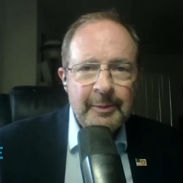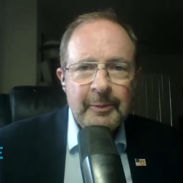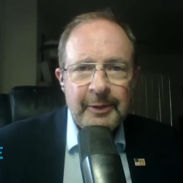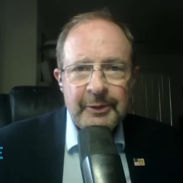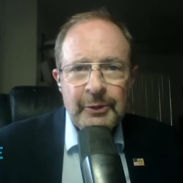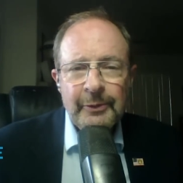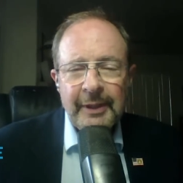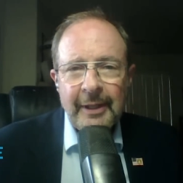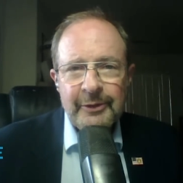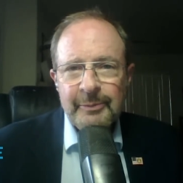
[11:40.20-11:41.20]
than
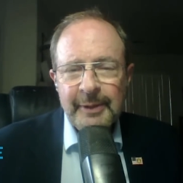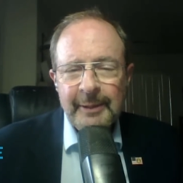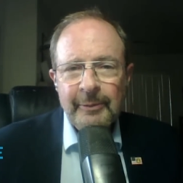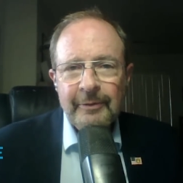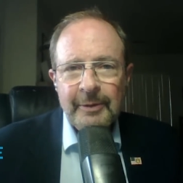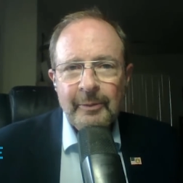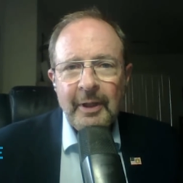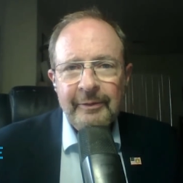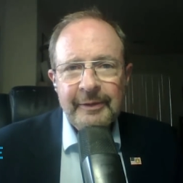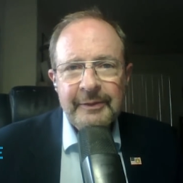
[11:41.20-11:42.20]
2,000 people from all
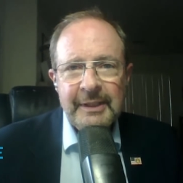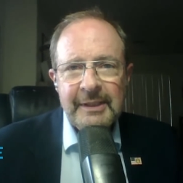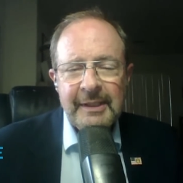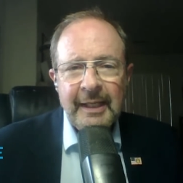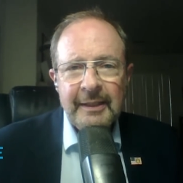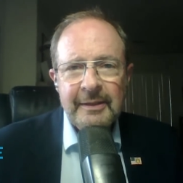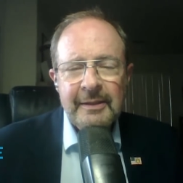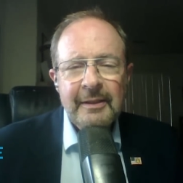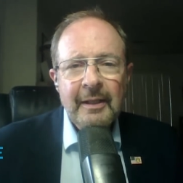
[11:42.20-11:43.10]
50 states.